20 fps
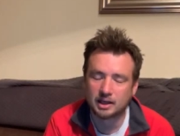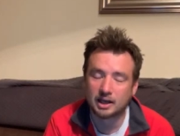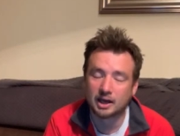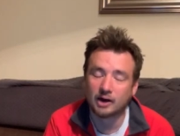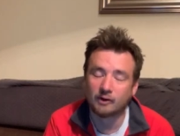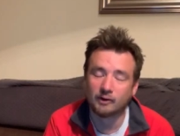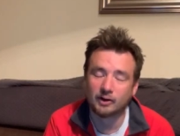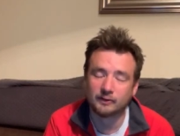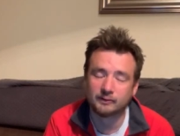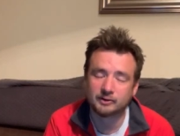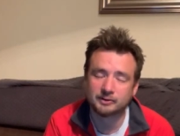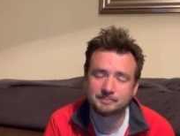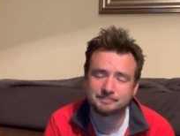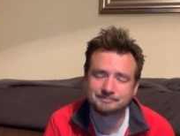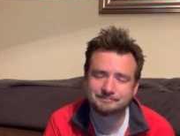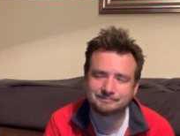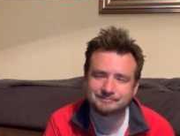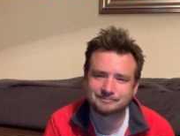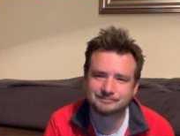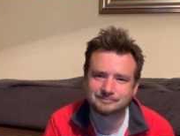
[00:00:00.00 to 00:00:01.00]
However,
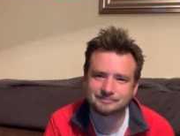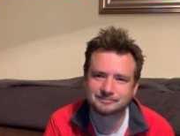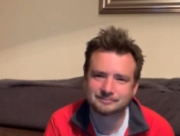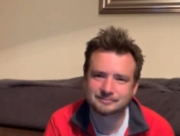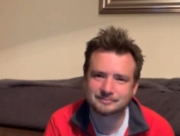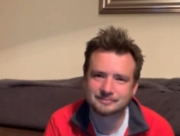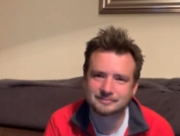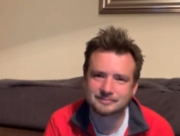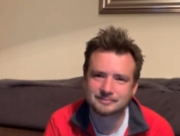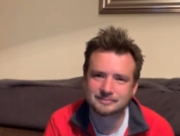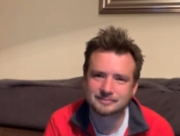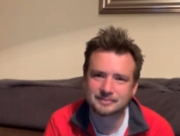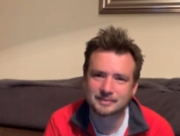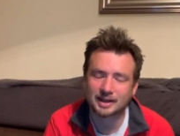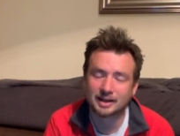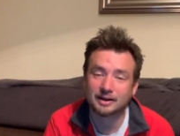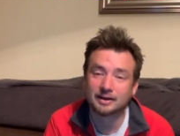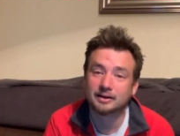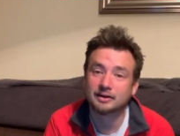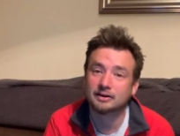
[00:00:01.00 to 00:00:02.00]

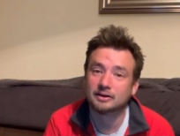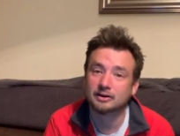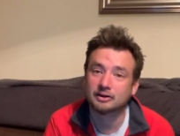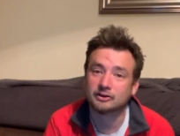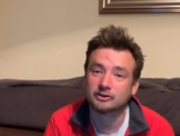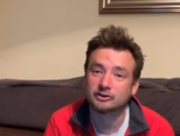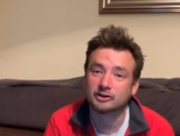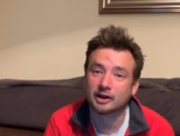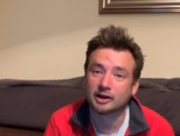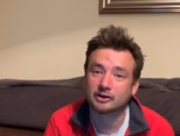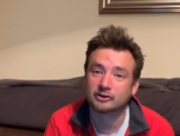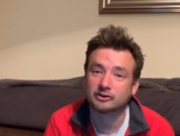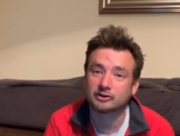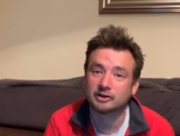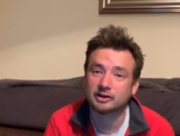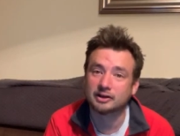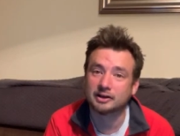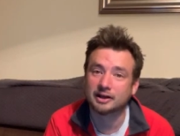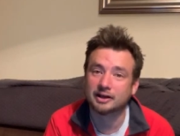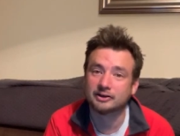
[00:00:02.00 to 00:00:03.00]
this
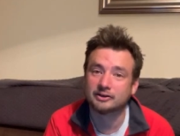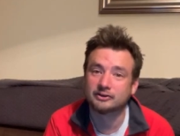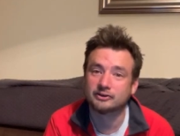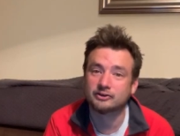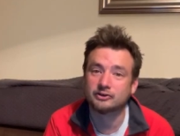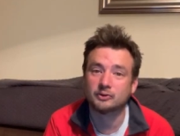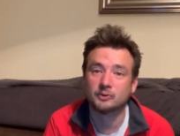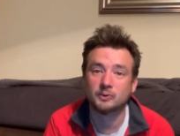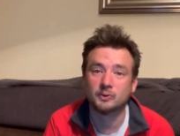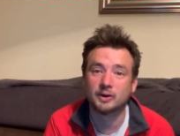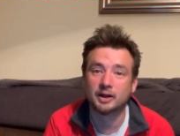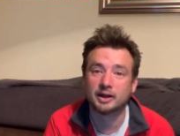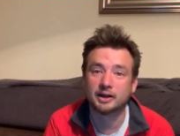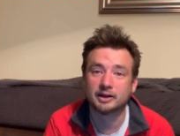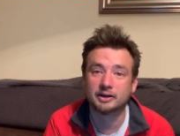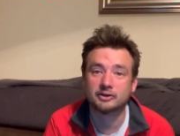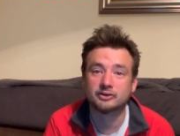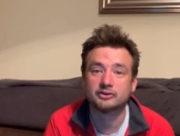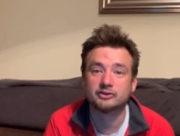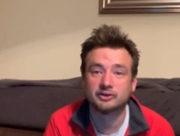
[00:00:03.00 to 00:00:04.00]
actually led to
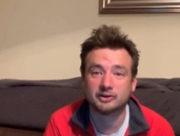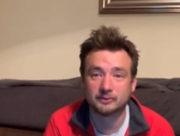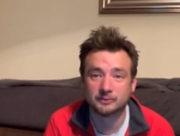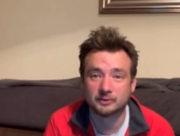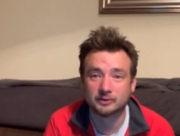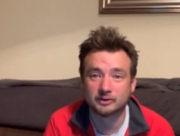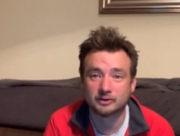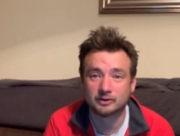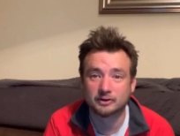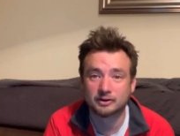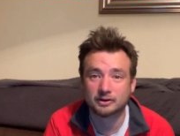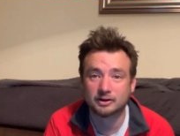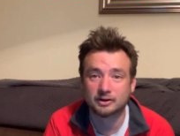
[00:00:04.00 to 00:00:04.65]
a stiffened